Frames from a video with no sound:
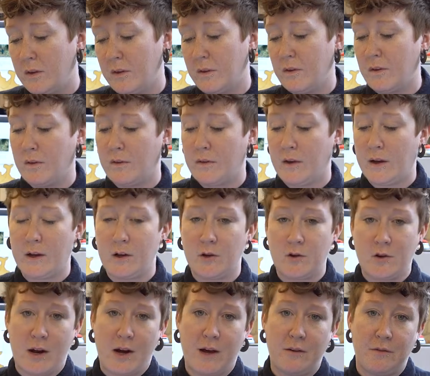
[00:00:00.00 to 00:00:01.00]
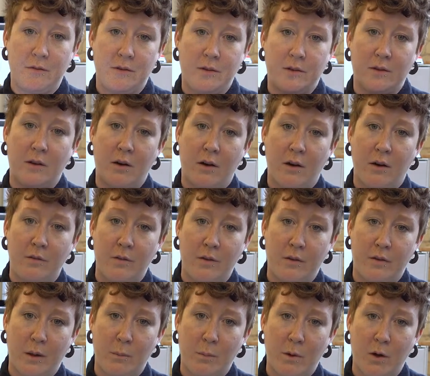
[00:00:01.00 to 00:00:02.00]
This is a second draft of the
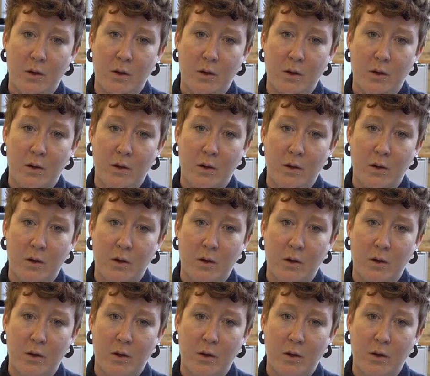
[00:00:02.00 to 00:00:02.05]
same